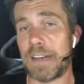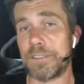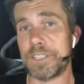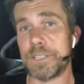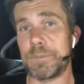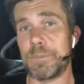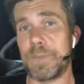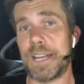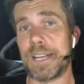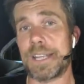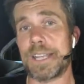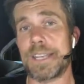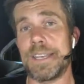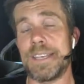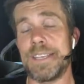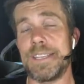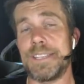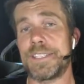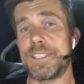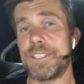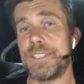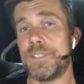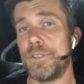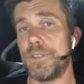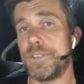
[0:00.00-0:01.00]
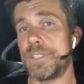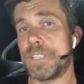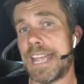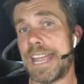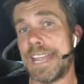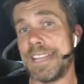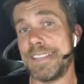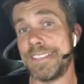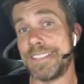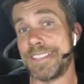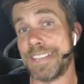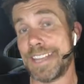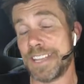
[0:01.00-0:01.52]
aftermarket ECUs
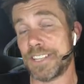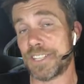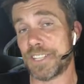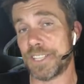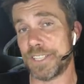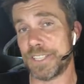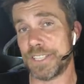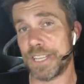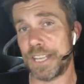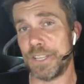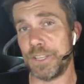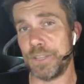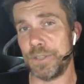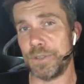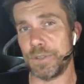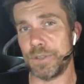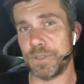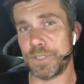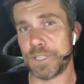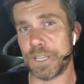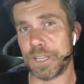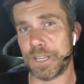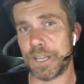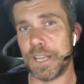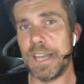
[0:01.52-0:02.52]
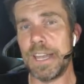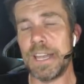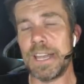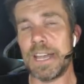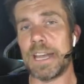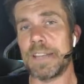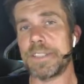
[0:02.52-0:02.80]
and dashes are using.